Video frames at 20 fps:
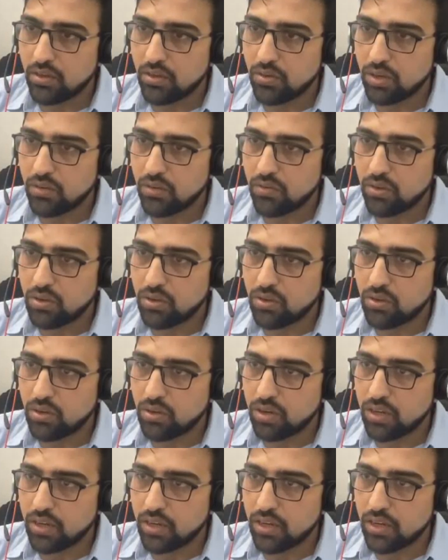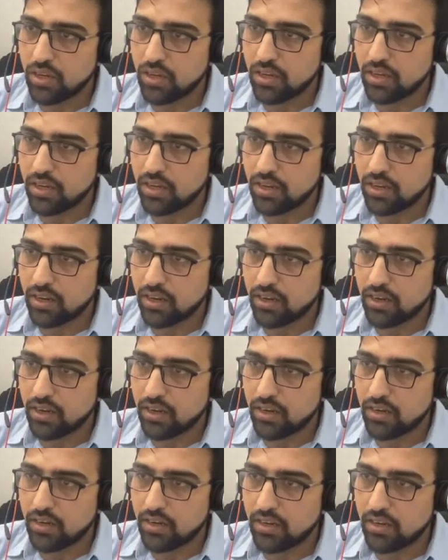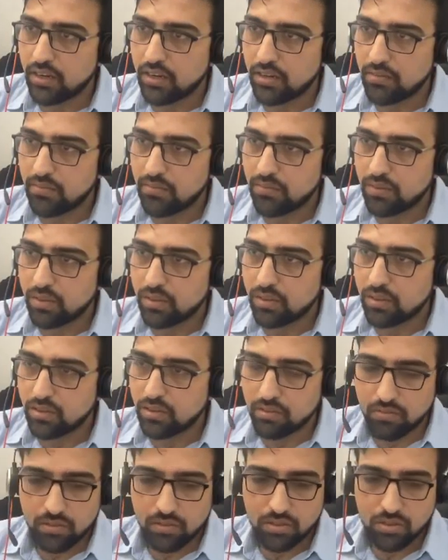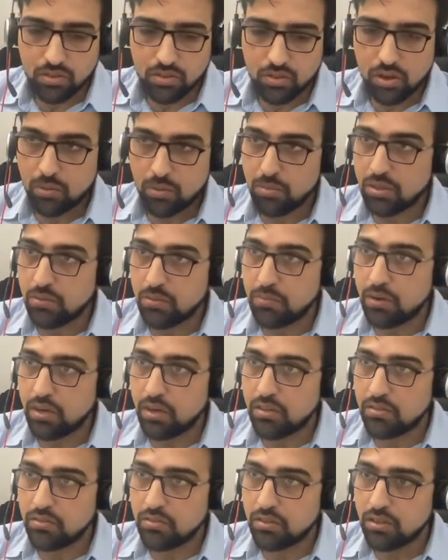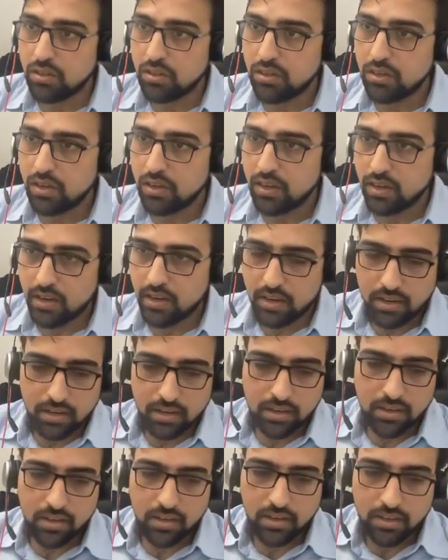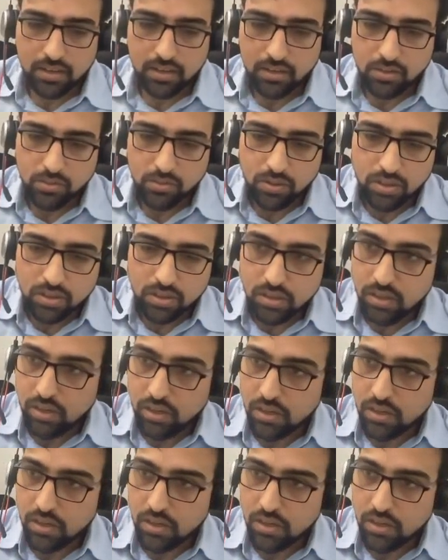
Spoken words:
UI would look like. And once you copy the password and enter to it,